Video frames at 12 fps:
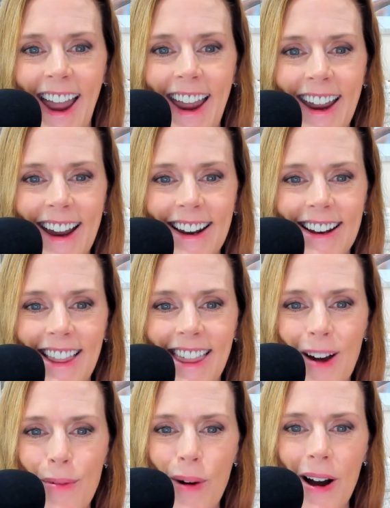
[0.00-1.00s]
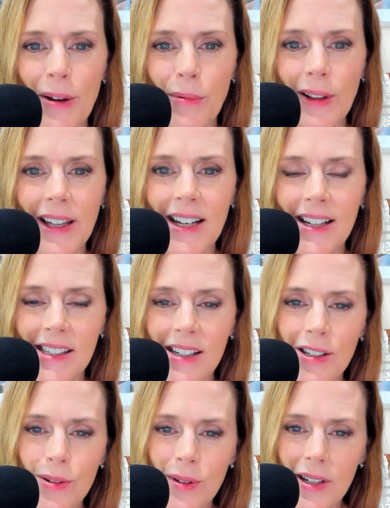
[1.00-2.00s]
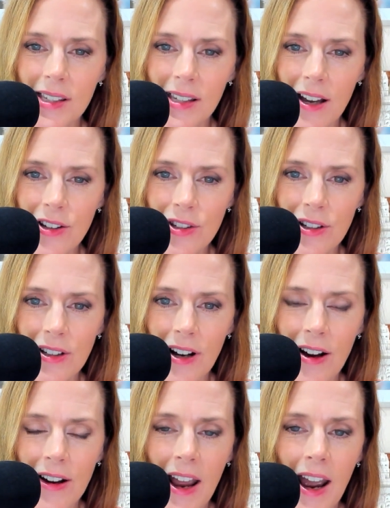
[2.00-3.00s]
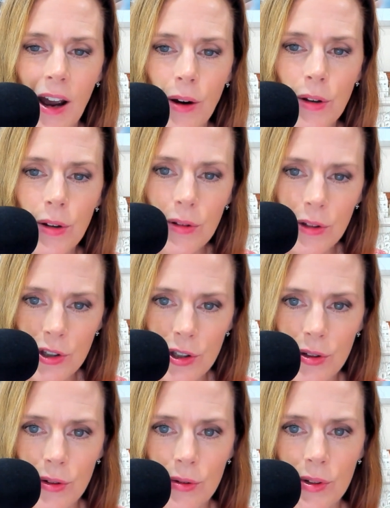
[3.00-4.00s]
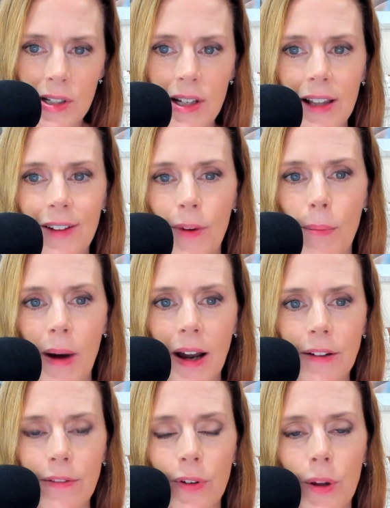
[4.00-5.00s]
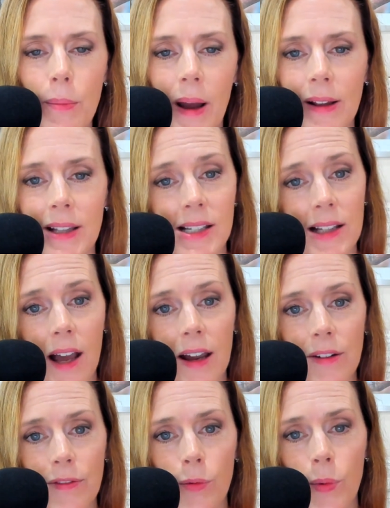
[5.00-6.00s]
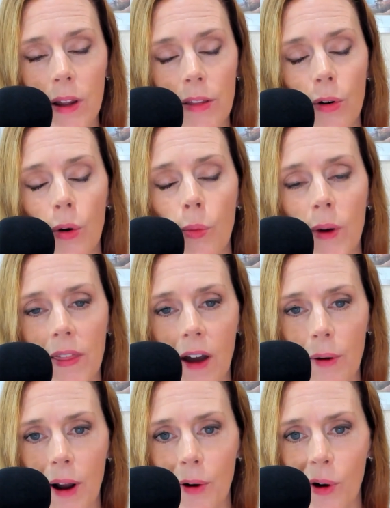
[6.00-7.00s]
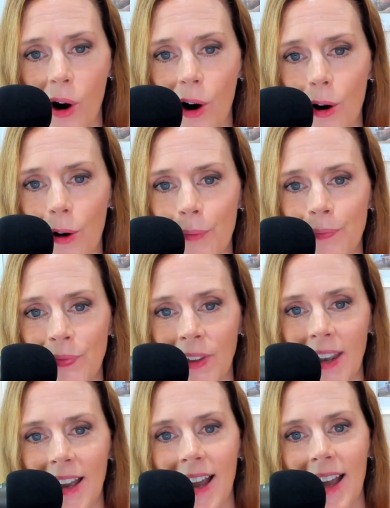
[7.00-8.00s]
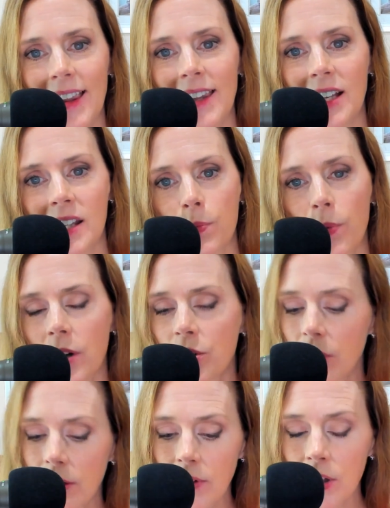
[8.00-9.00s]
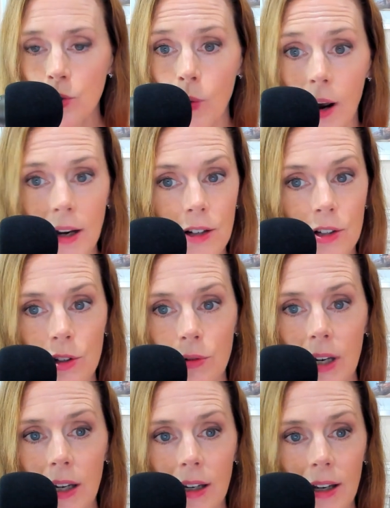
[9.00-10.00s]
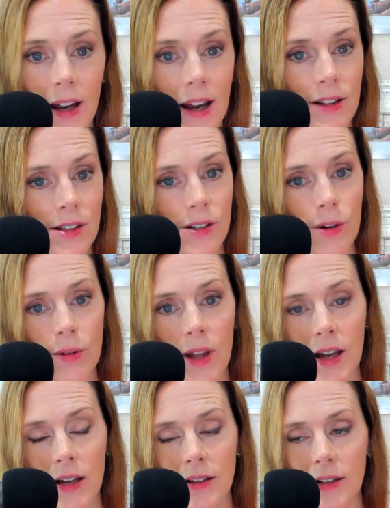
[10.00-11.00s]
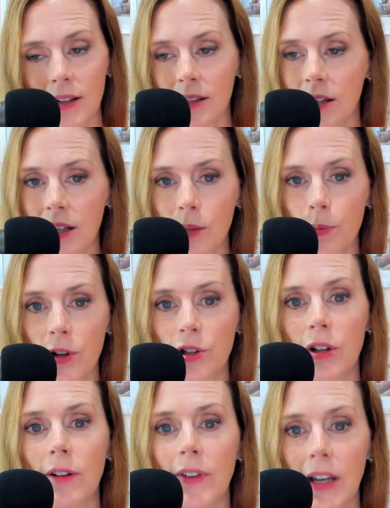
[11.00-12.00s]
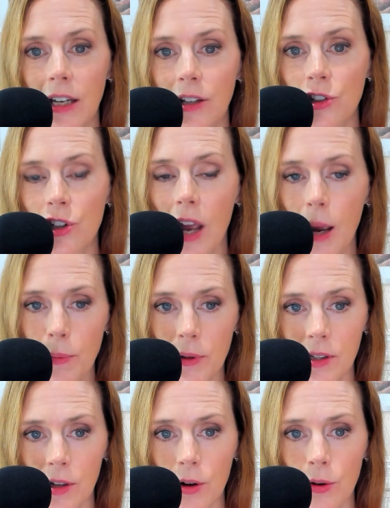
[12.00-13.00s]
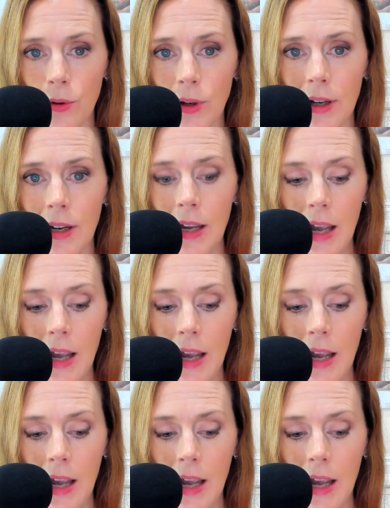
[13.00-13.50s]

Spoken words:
And that wine will lead us into a discussion on how you can choose to live a mindful and balanced life with or without alcohol. The expression of each wine is unique, and so then is the expression of each episode.